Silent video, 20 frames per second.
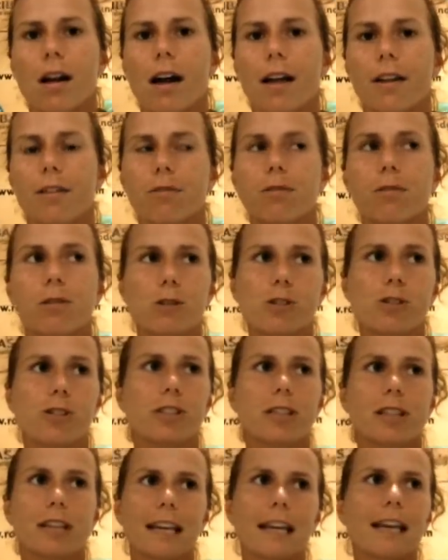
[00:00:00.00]

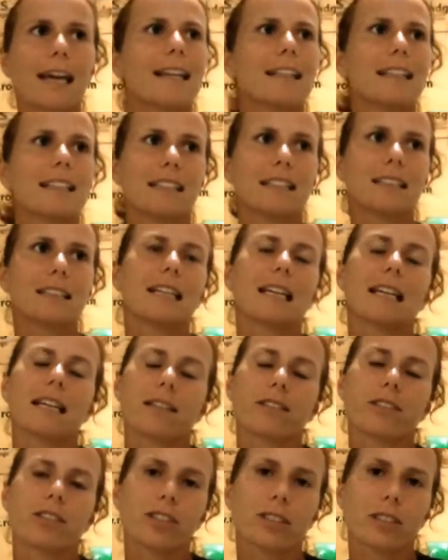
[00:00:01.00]
Unfortunately, I didn't
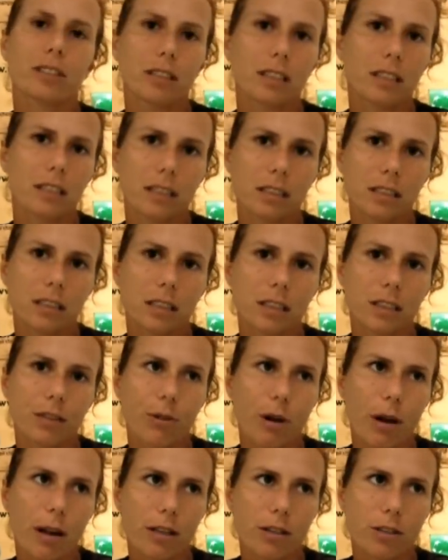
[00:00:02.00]
enter any
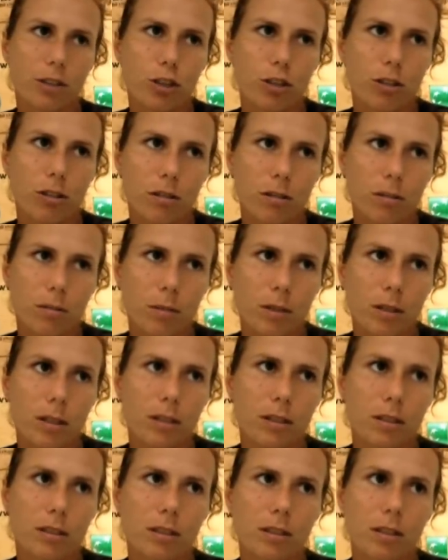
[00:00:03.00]
grass
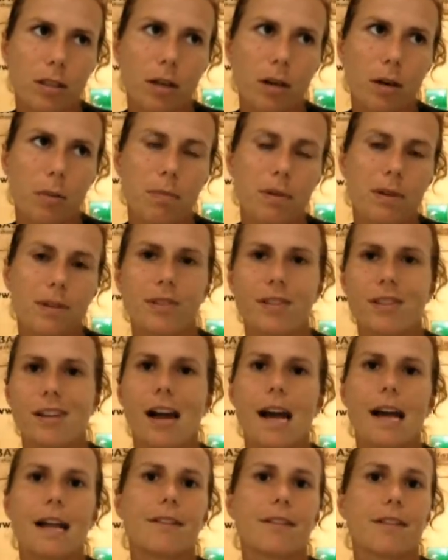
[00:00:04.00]
tournaments
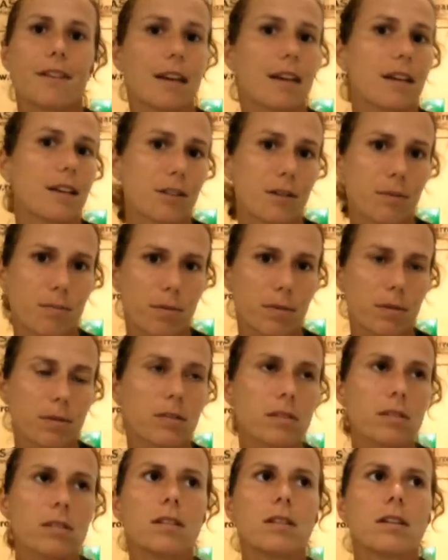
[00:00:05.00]
besides
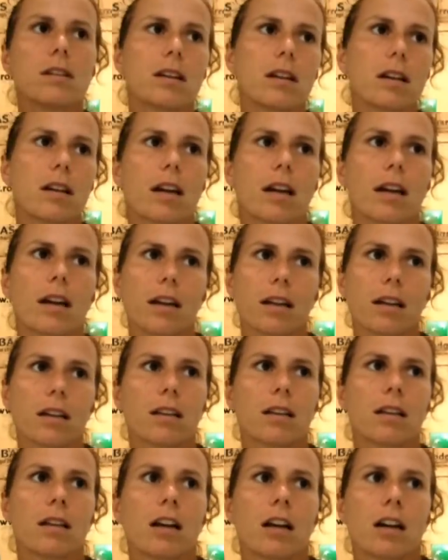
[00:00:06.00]
Eastbourne,
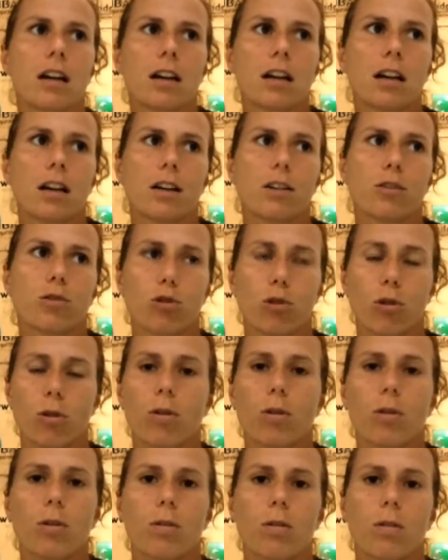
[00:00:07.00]
and
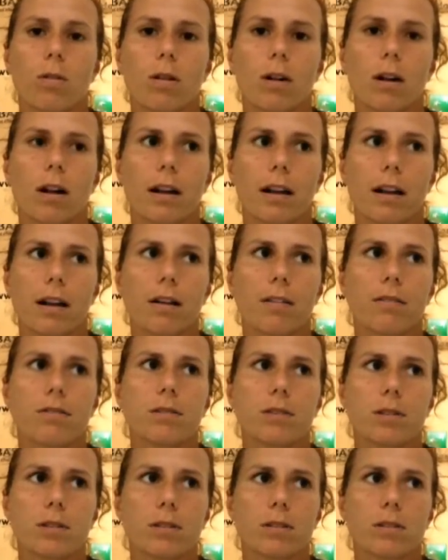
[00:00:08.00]
so I
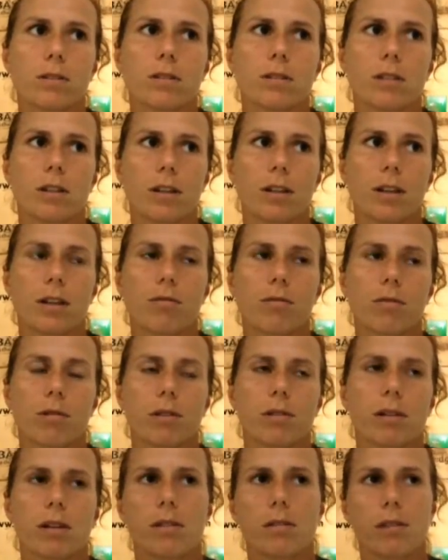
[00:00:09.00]
have to
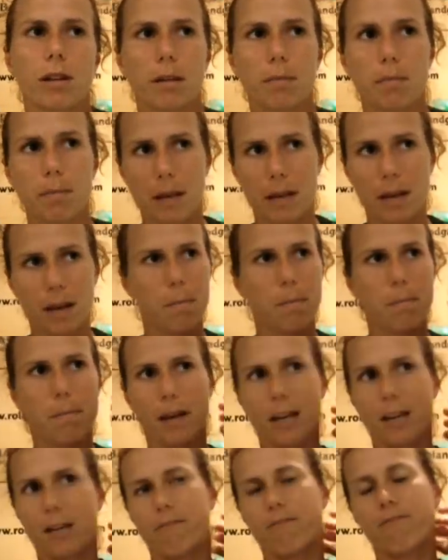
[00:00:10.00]
really like pick up
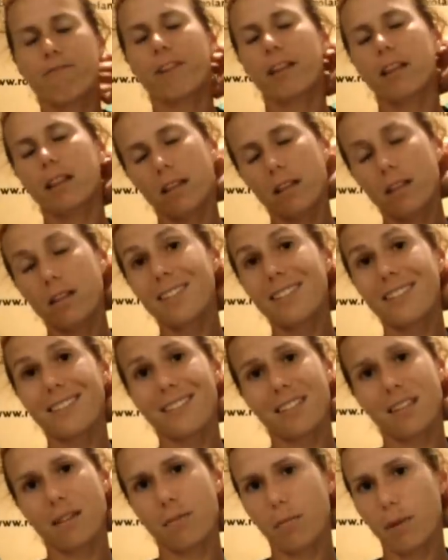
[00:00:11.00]
my
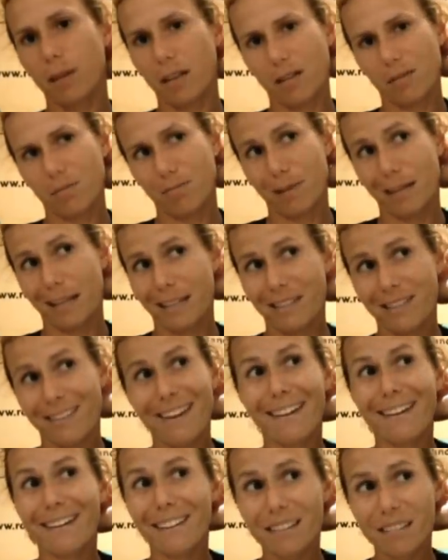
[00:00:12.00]
fitness, pick up my
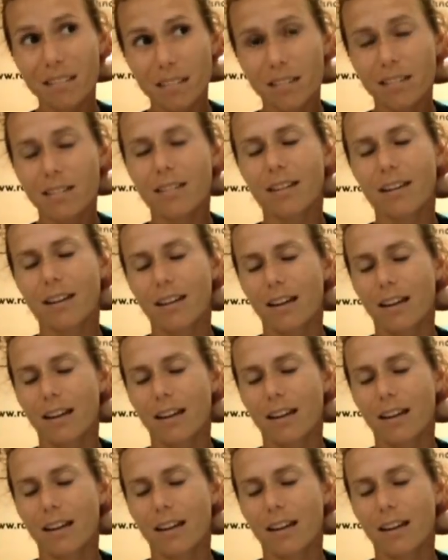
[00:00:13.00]
tennis,